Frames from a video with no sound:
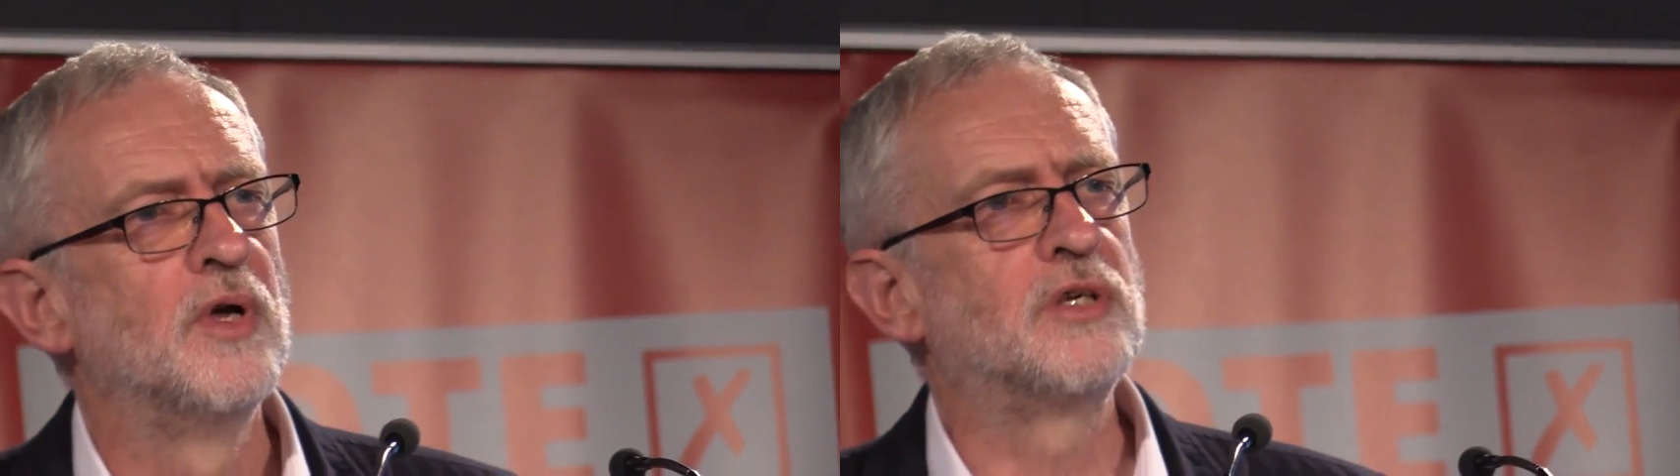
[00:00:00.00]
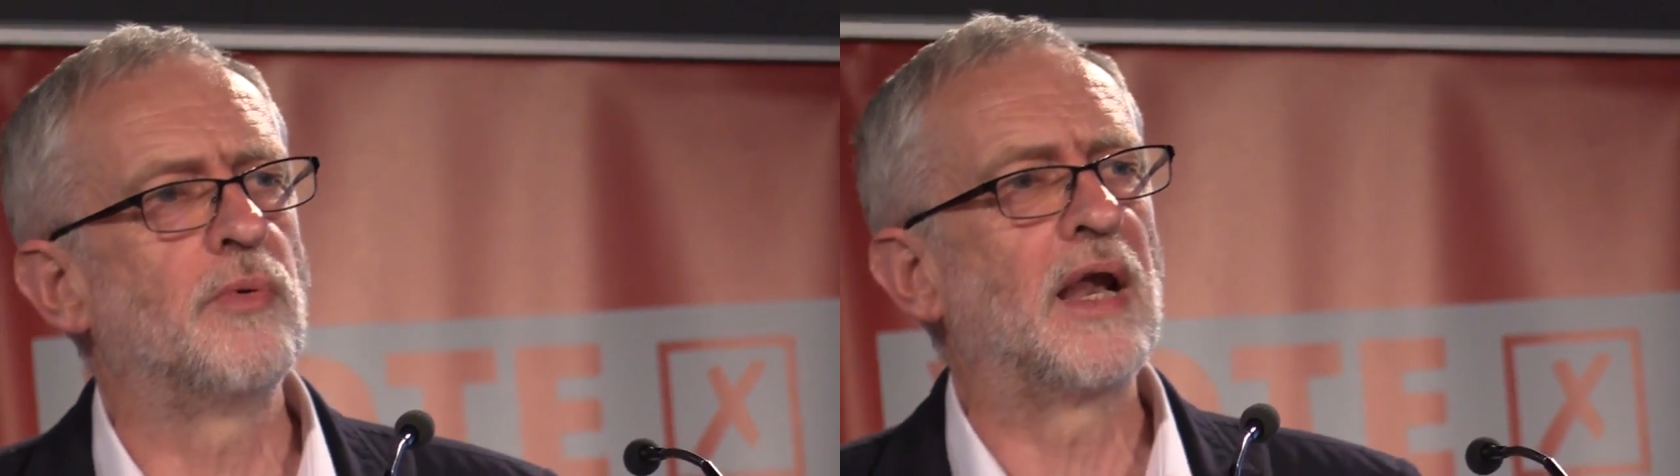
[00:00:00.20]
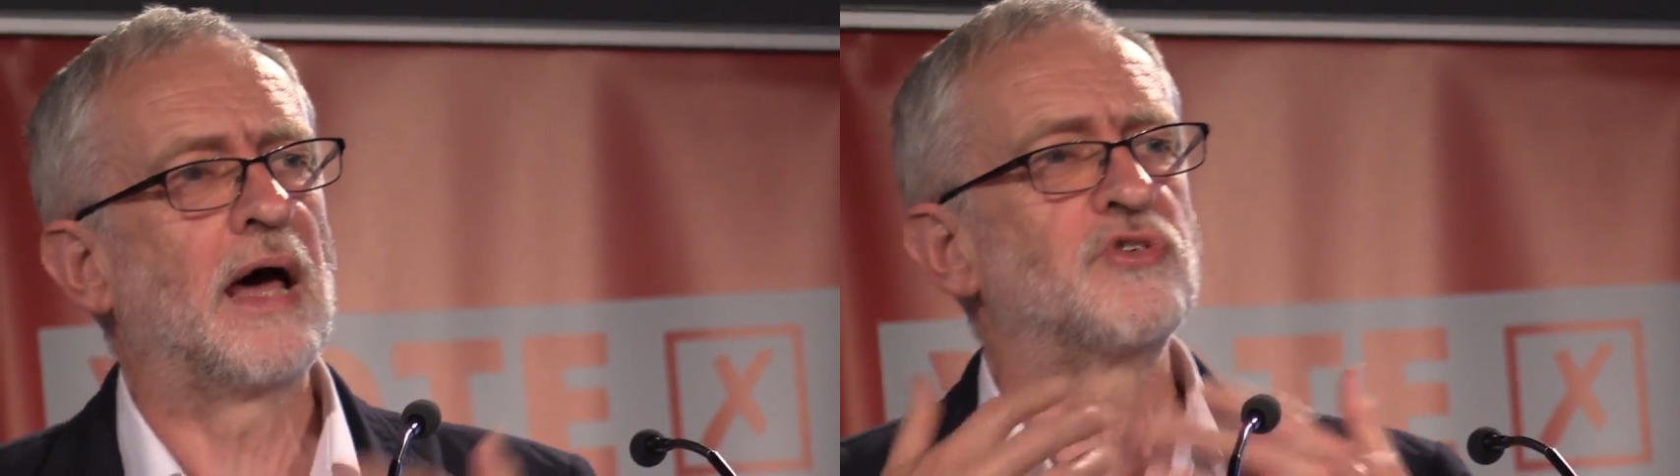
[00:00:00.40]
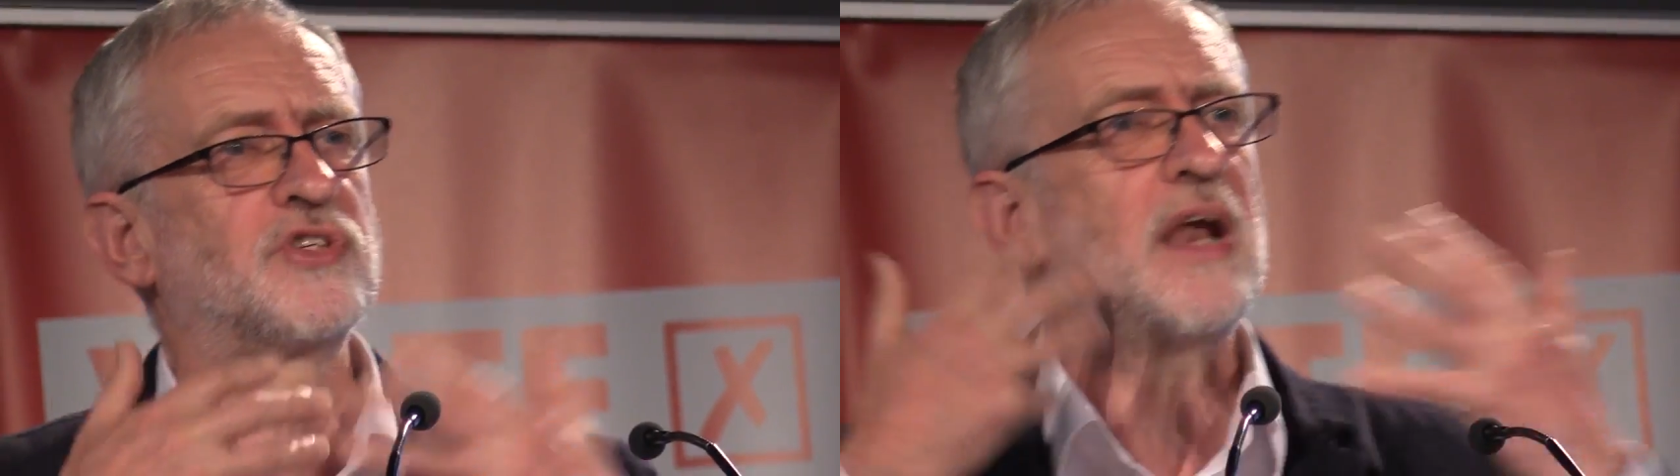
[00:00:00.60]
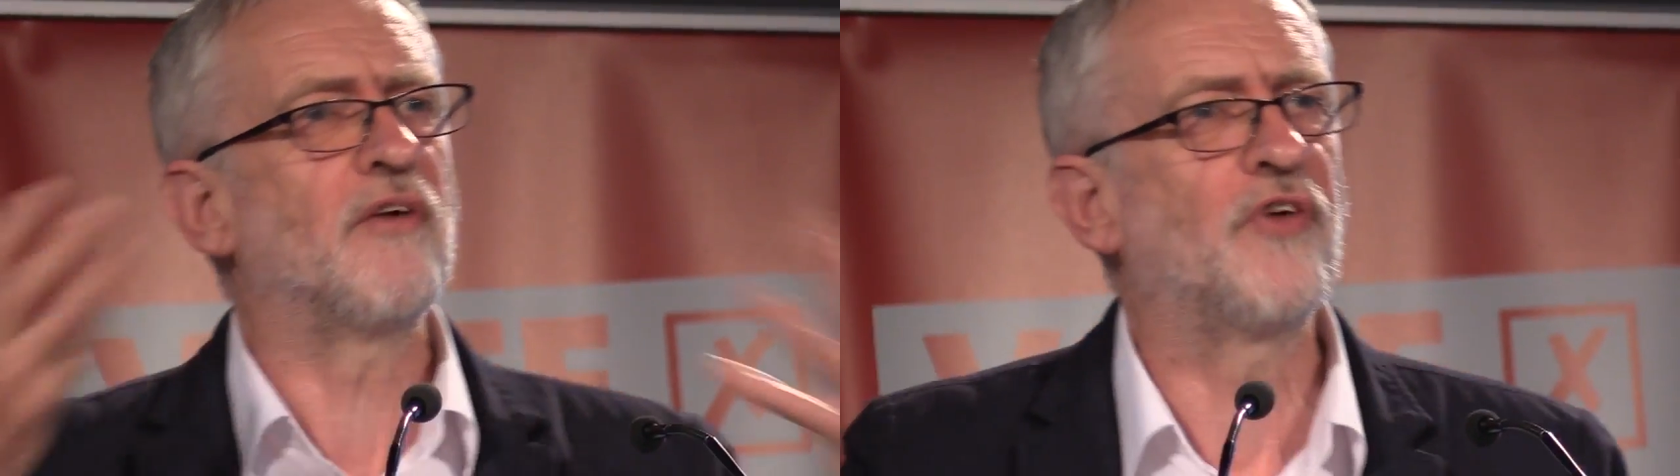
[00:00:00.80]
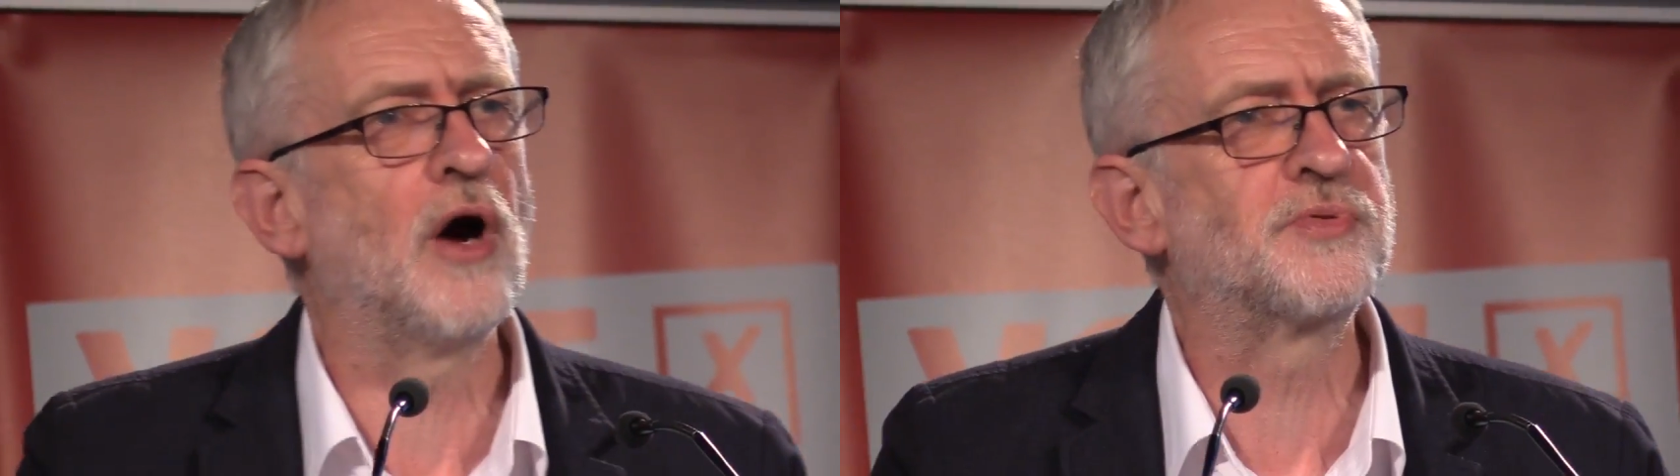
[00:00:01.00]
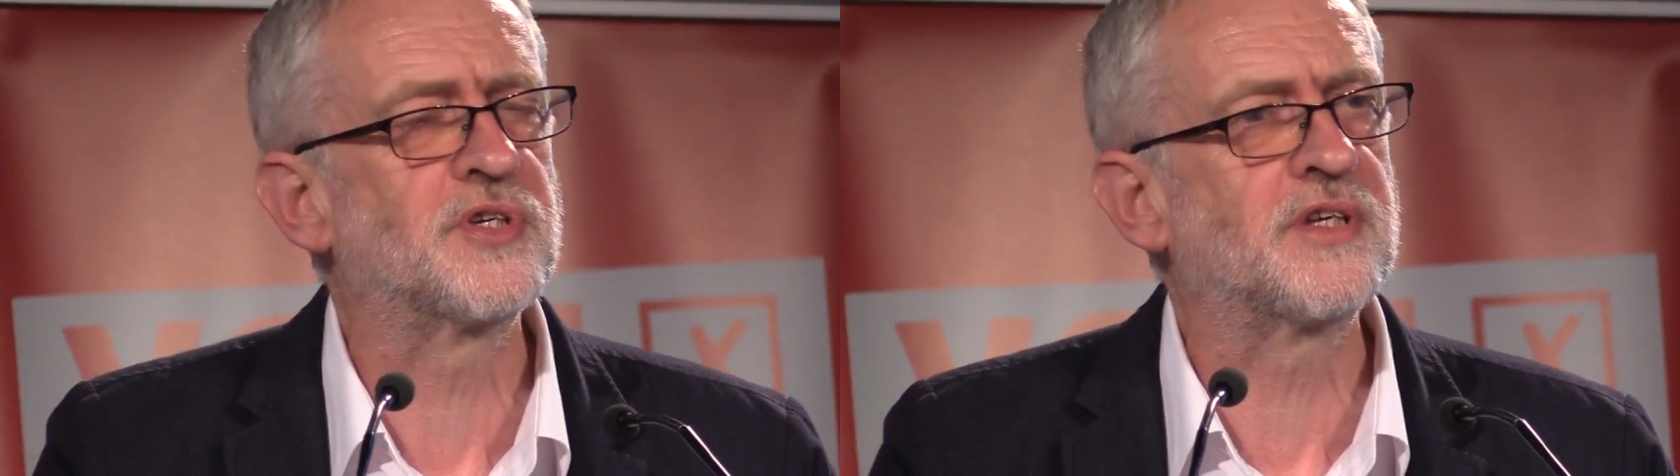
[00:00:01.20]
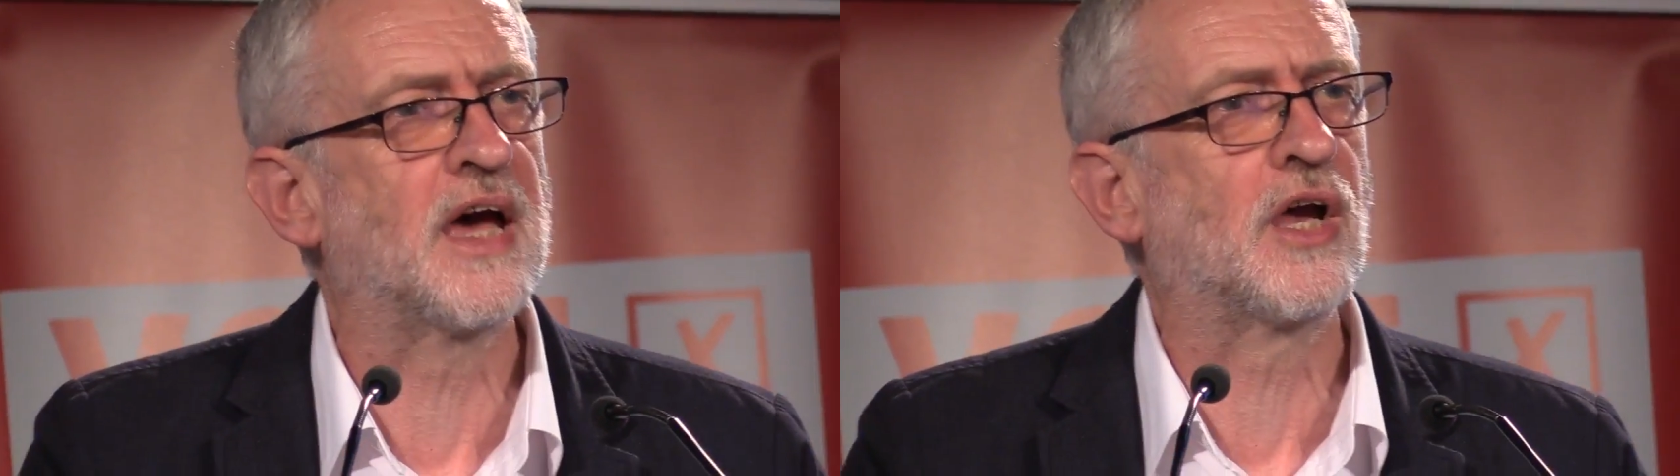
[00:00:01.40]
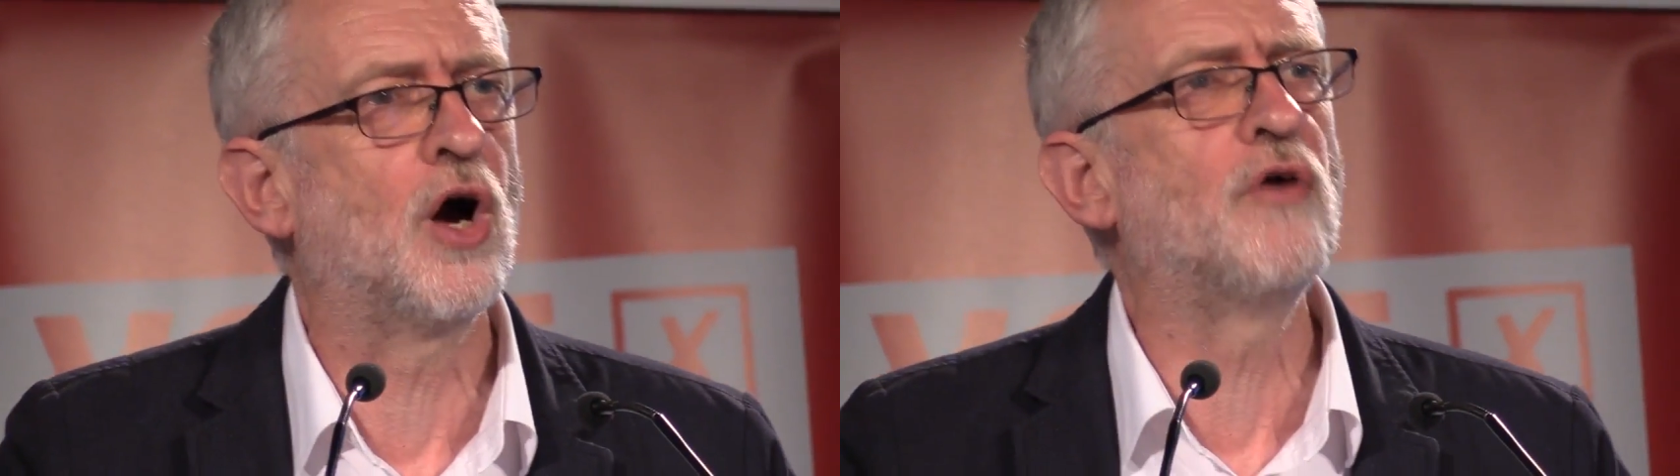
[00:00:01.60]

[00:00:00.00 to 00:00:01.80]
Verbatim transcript: Do we allow xenophobes to take